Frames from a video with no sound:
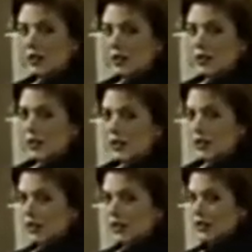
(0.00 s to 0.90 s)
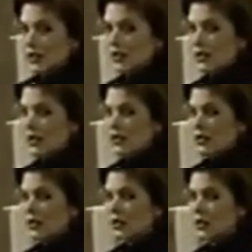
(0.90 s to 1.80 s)

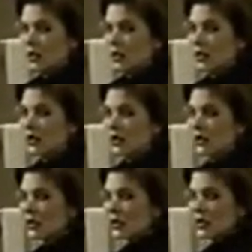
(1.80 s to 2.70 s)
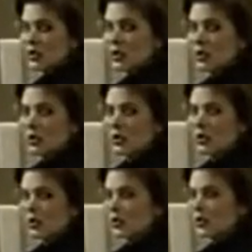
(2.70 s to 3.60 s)
The person shown says nothing.